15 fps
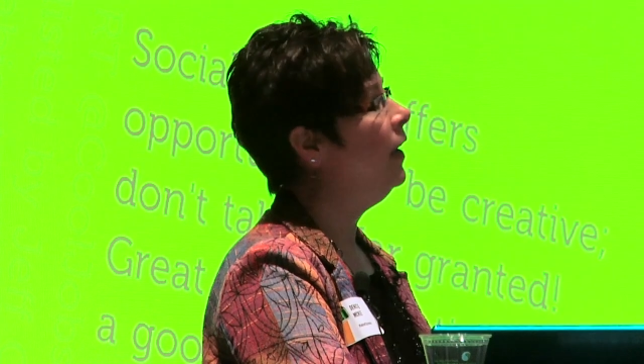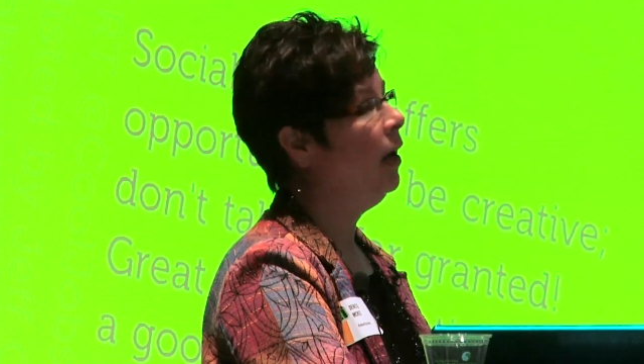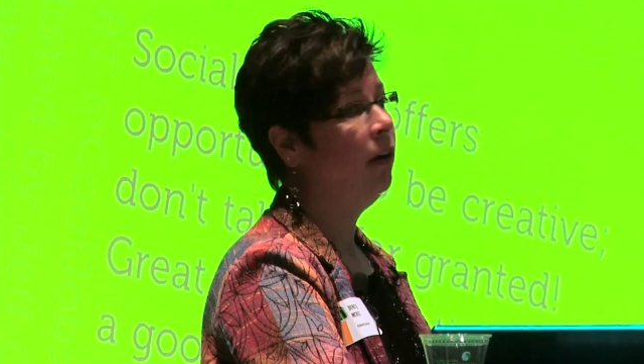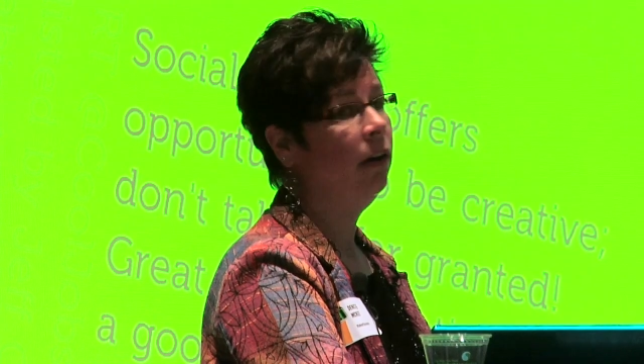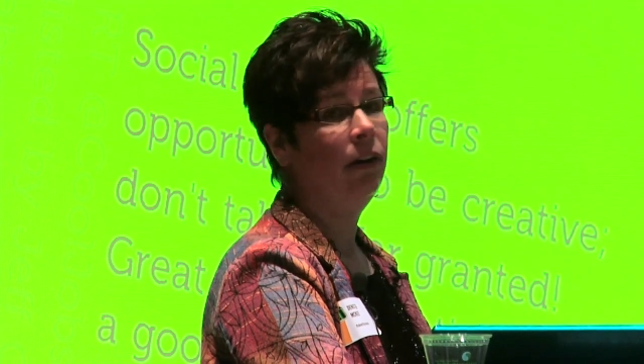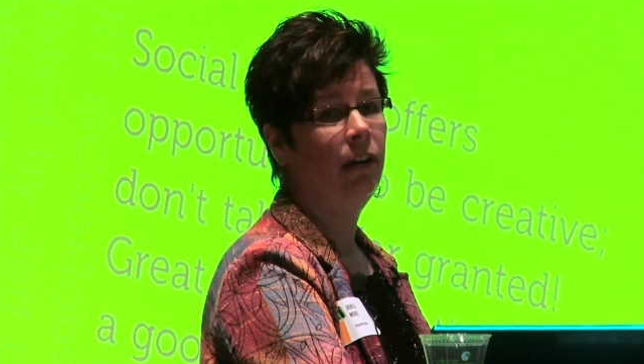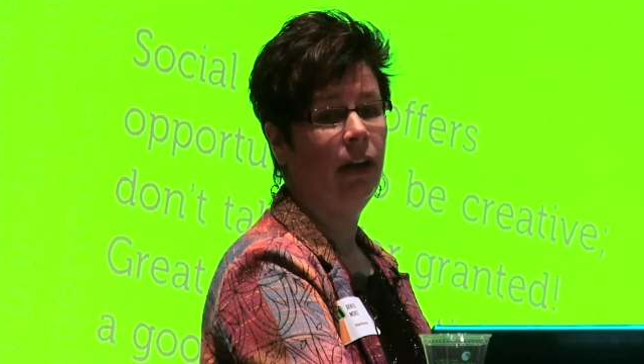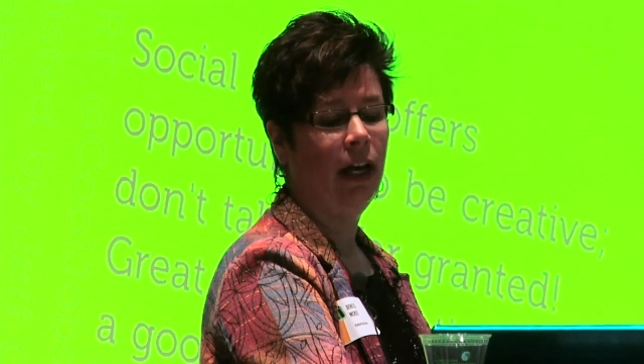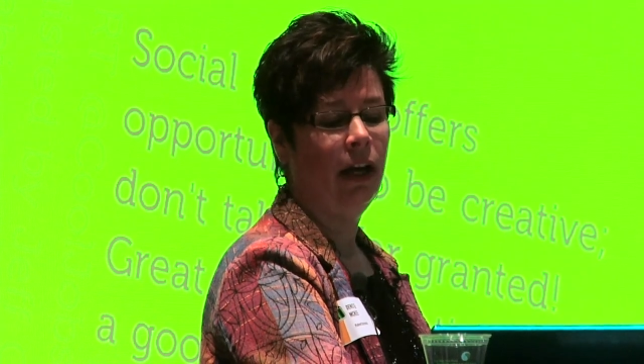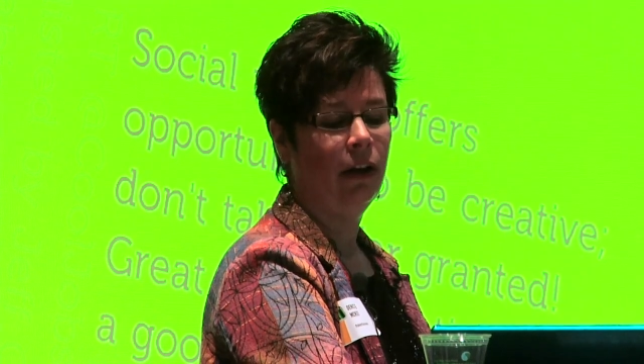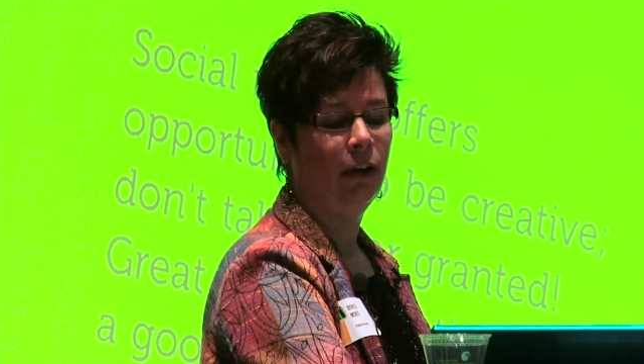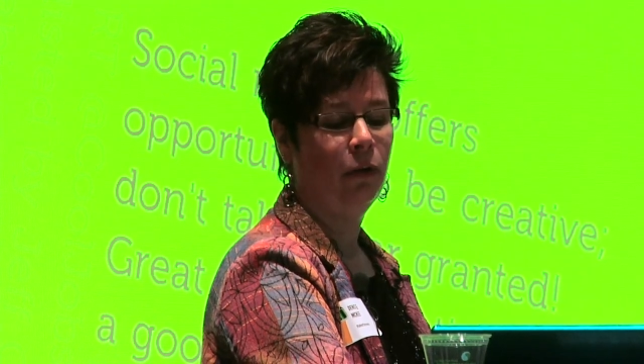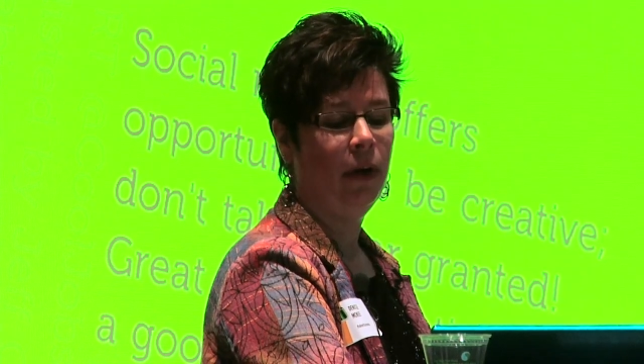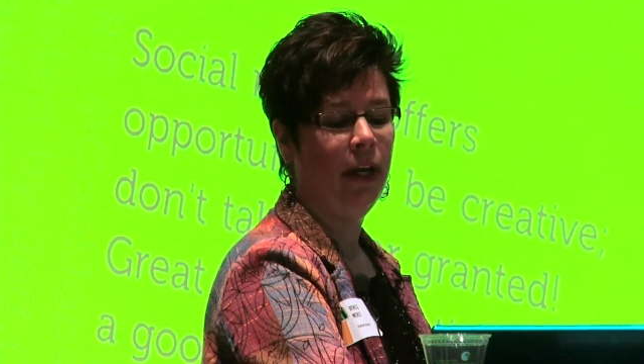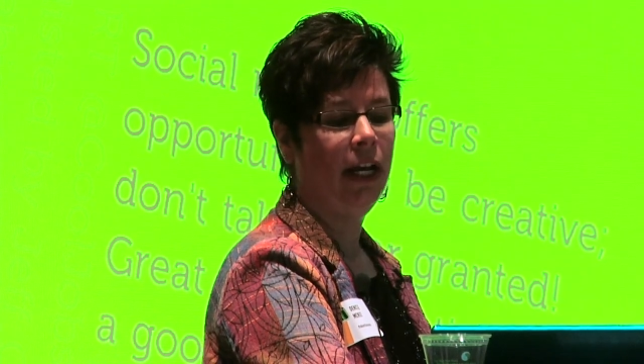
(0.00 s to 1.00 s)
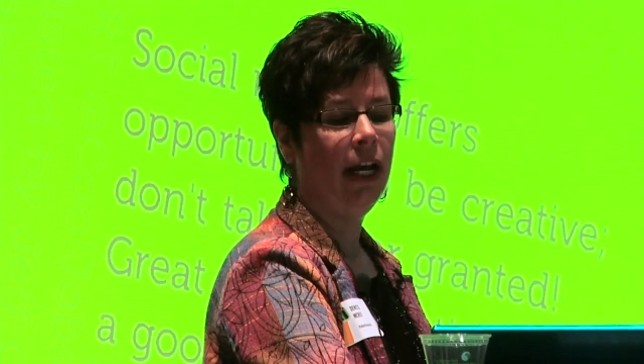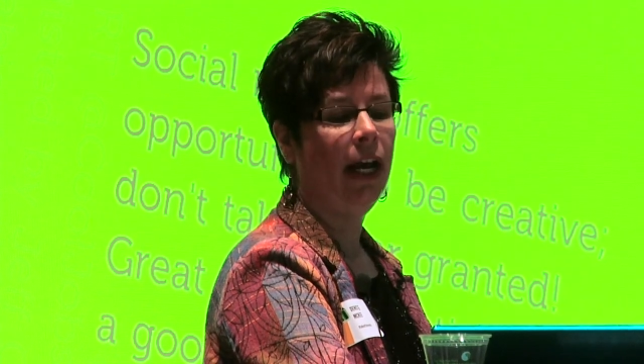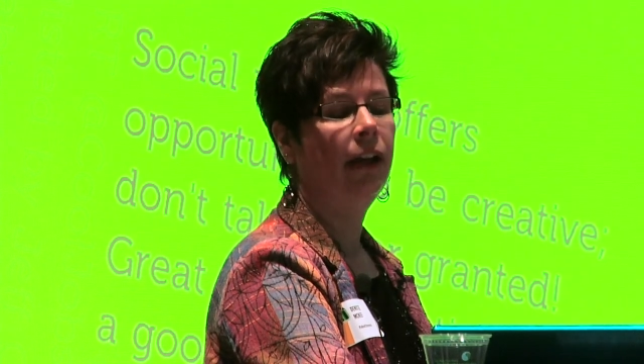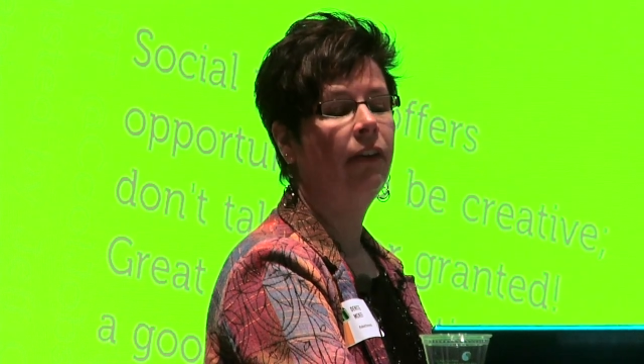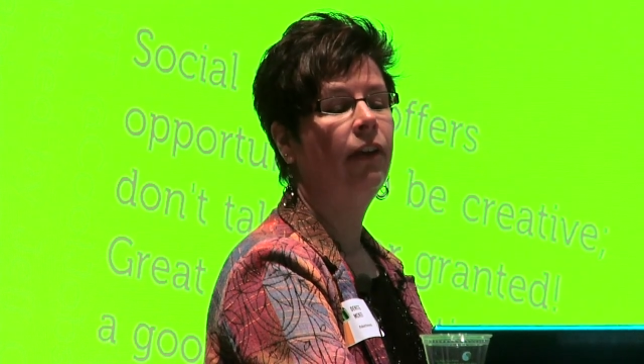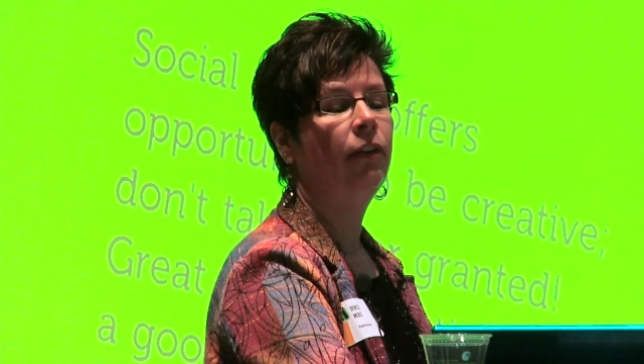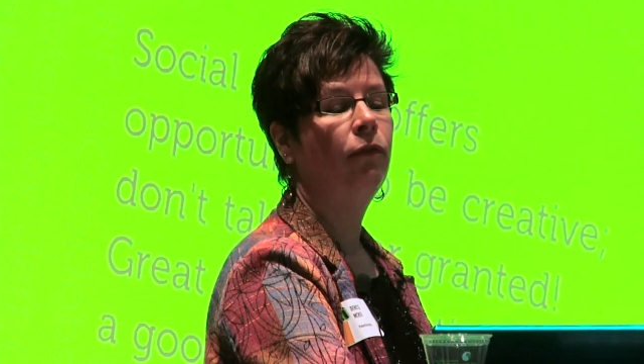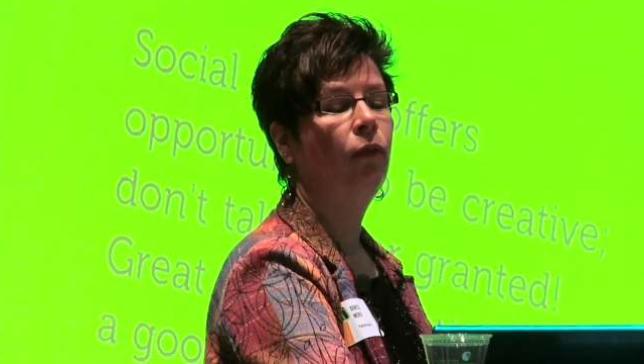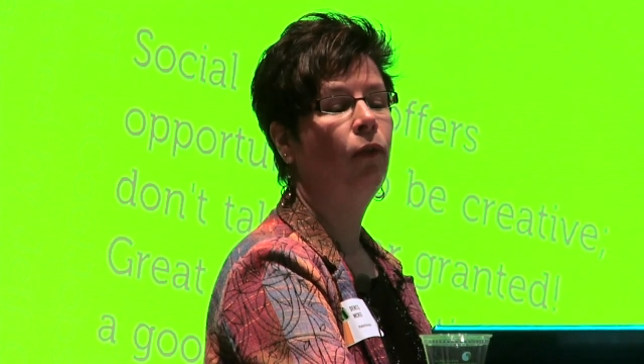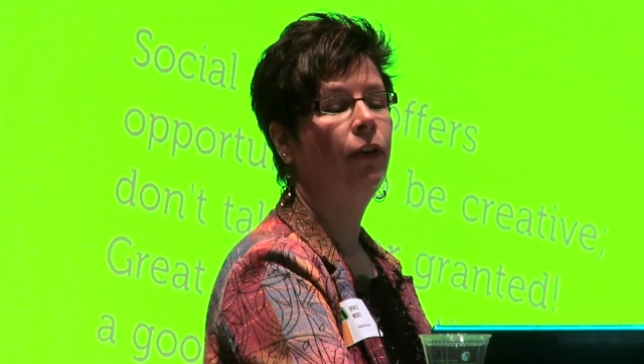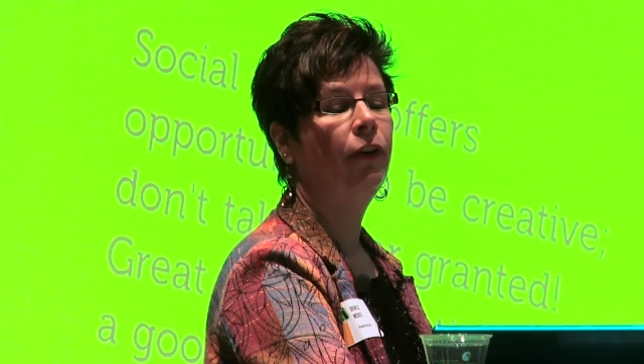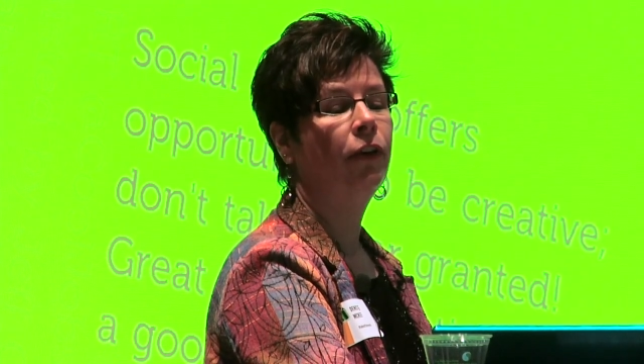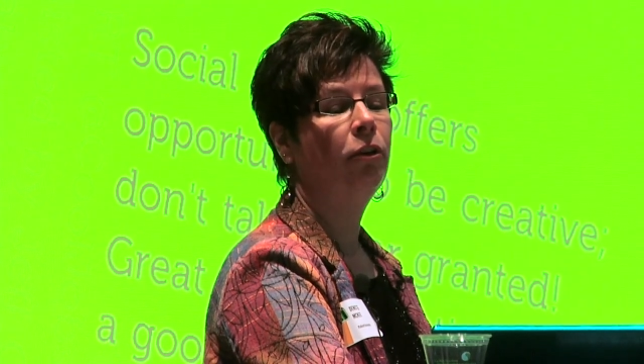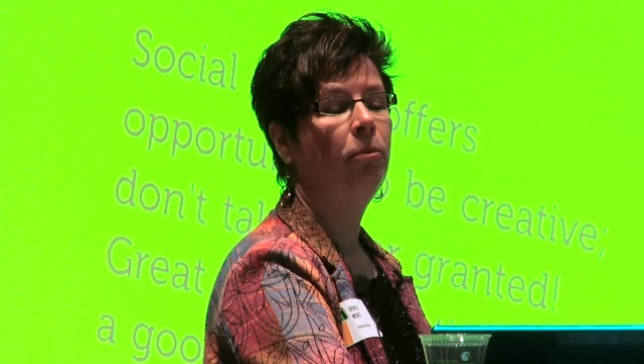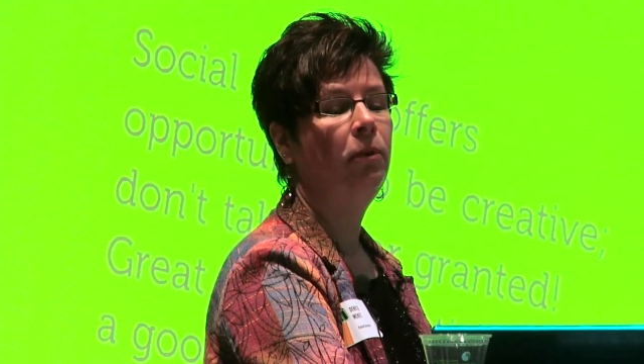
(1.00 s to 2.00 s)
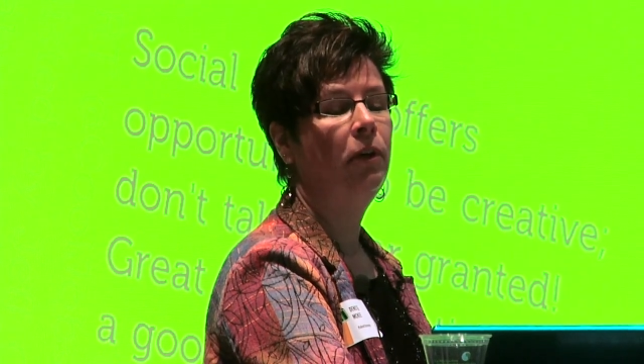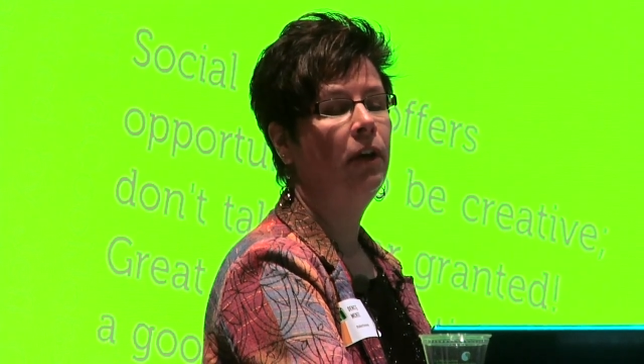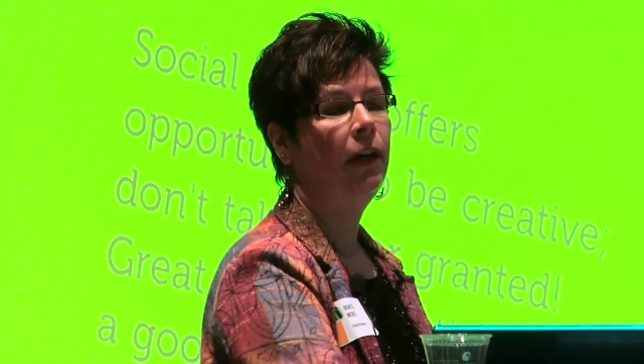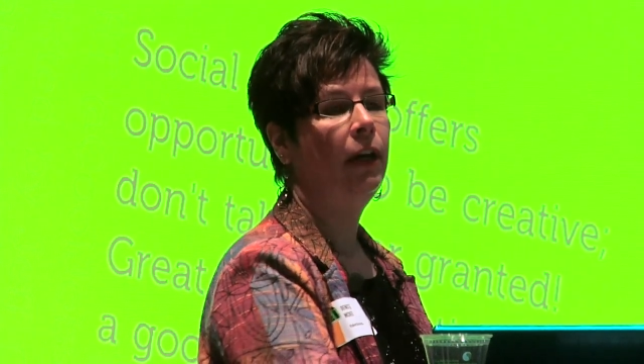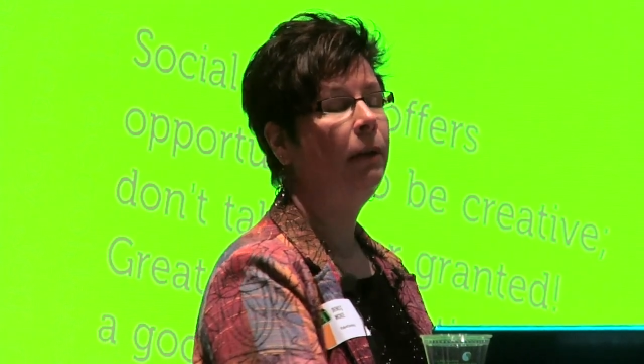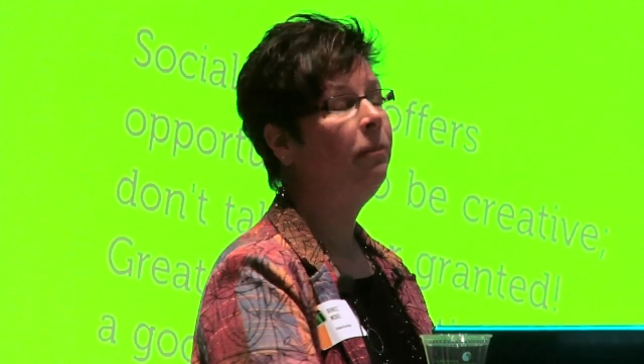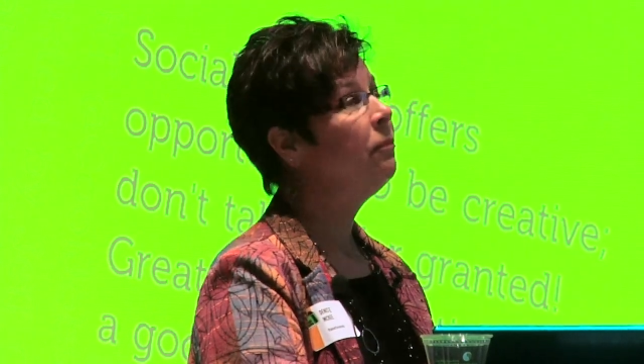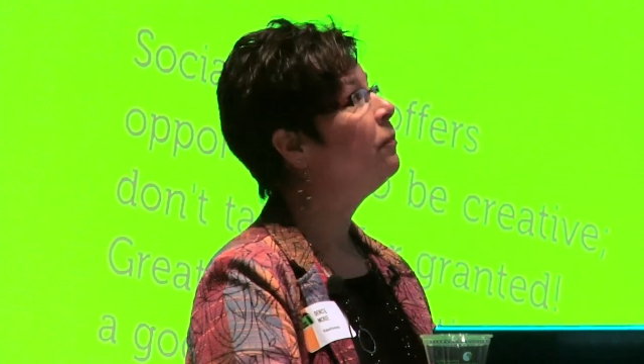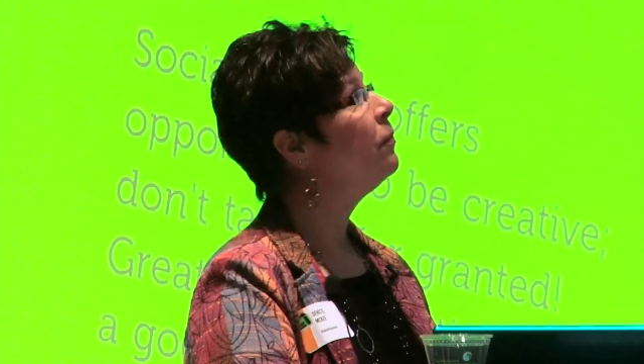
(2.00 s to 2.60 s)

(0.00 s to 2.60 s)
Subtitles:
how to create content for your community.